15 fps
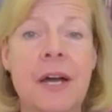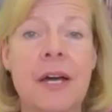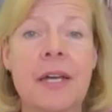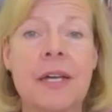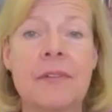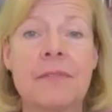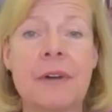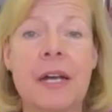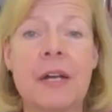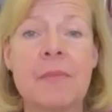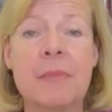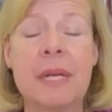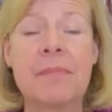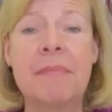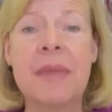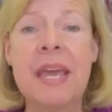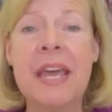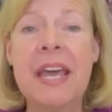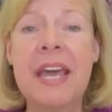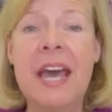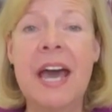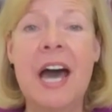uh, environment.
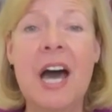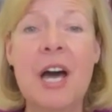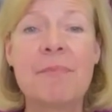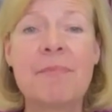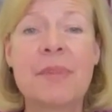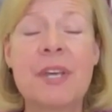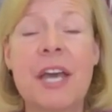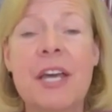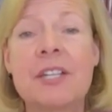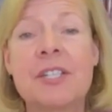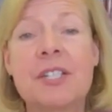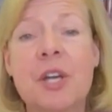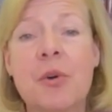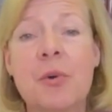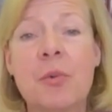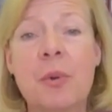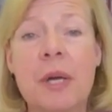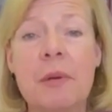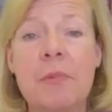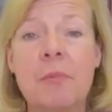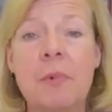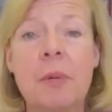Um, and so
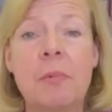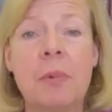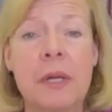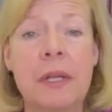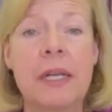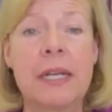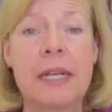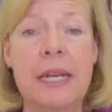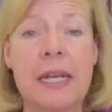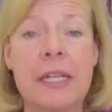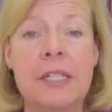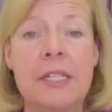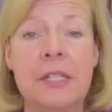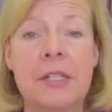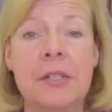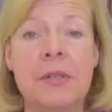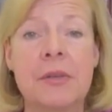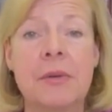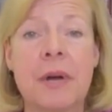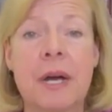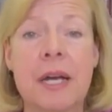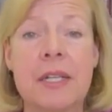we really need
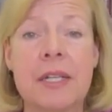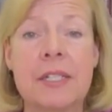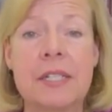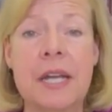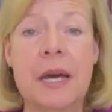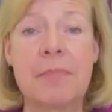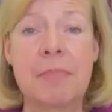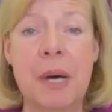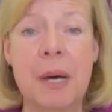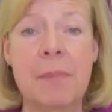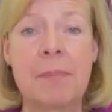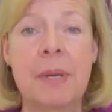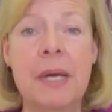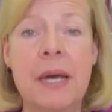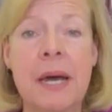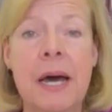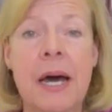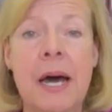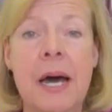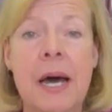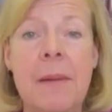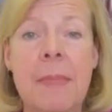to uh, step up
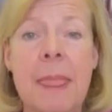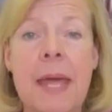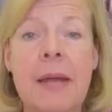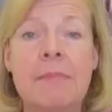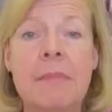uh, and